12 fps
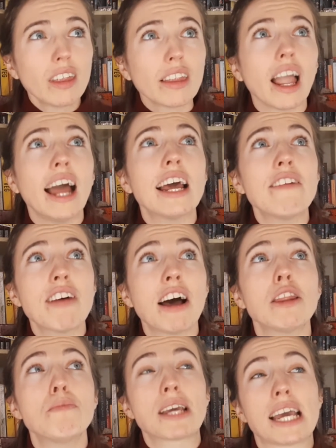And I found
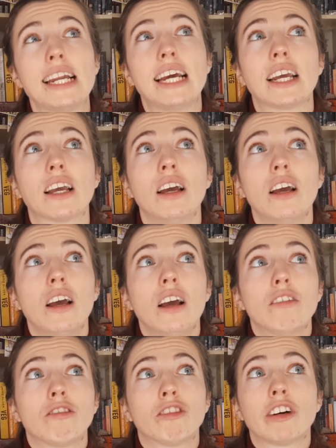the beginning
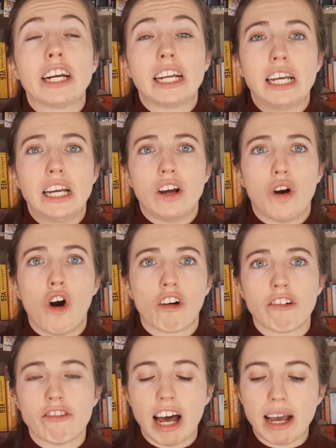really
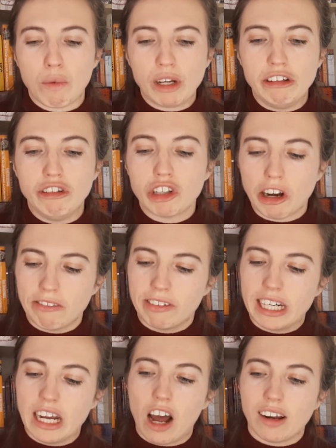horrifying when you don't
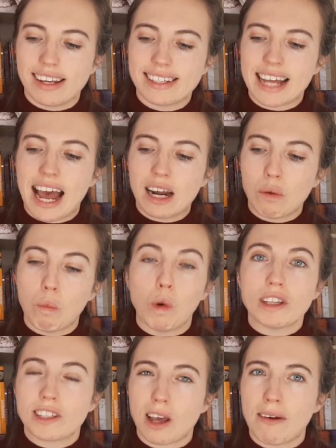really understand
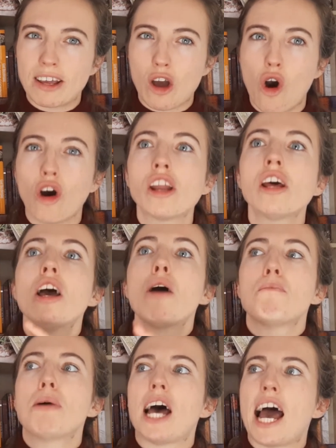what's going on,
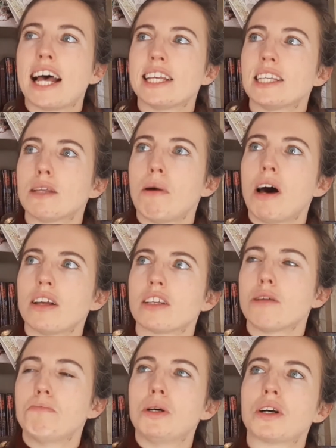but as the parts of the
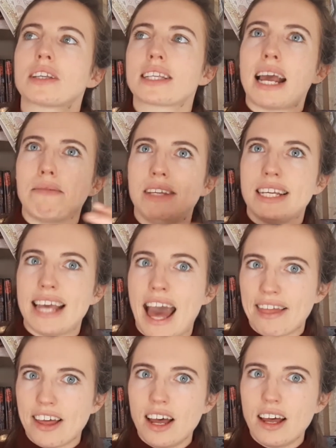books came
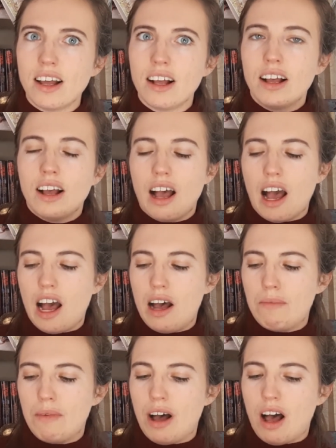together,
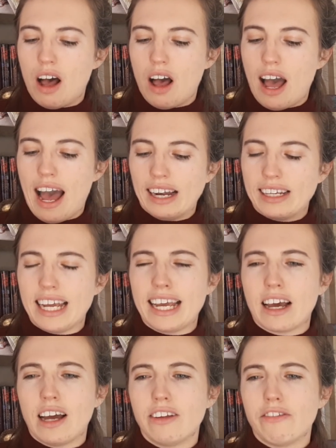and it
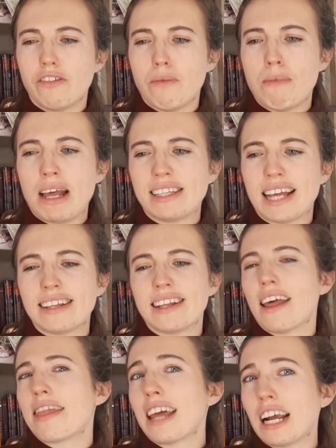kind of made sense that the
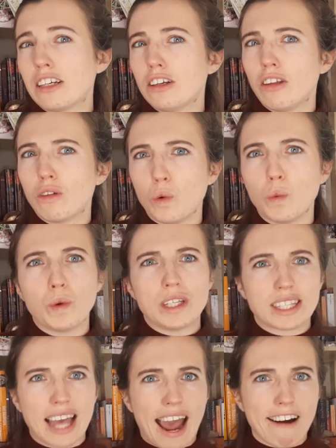things you thought were
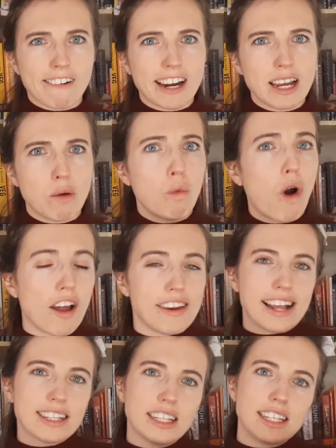scary weren't
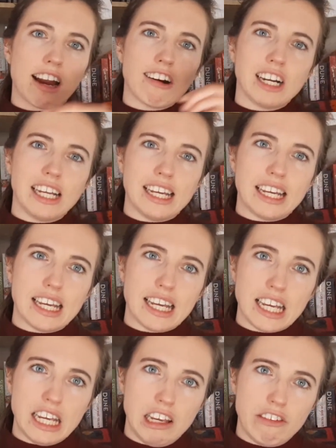necessarily
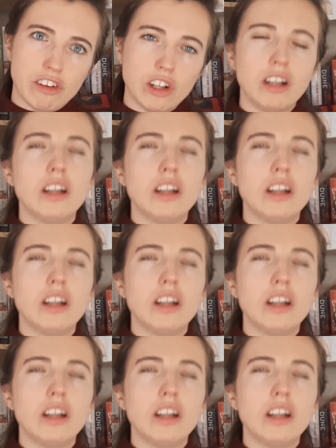evil,